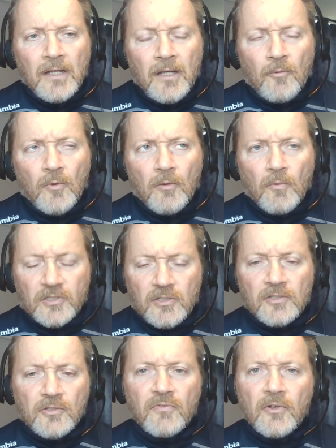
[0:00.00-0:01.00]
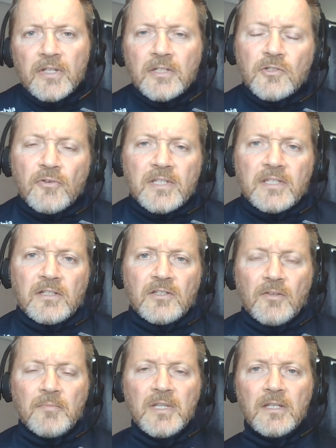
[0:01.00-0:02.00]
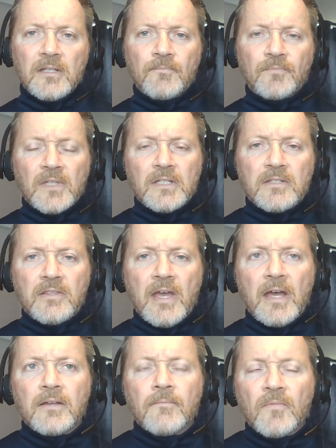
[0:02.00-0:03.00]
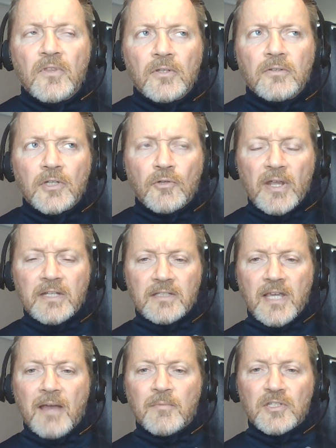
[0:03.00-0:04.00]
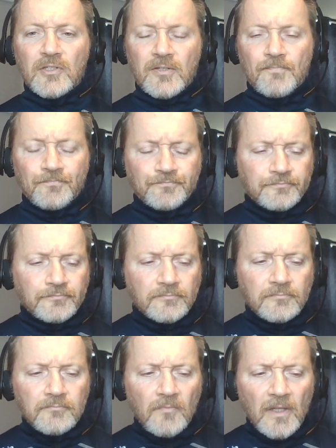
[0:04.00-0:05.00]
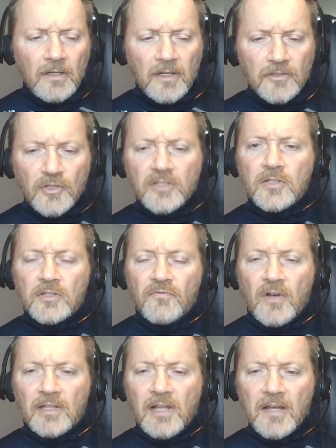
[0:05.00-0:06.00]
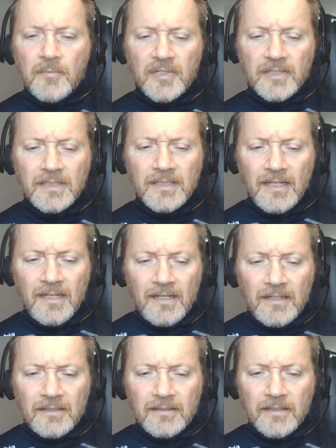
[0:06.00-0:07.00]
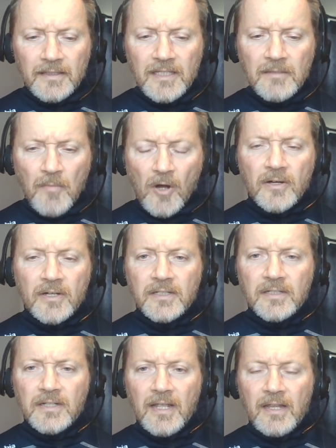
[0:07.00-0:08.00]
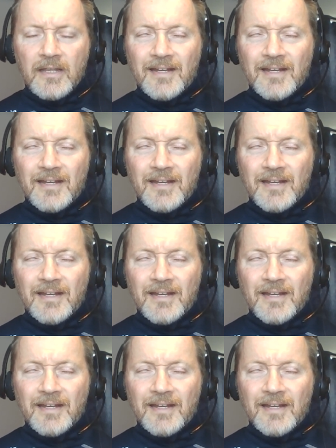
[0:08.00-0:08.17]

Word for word: What, what's also very interesting to me is that the, the great chemist, uh, Justus von Liebig, uh, he marketed an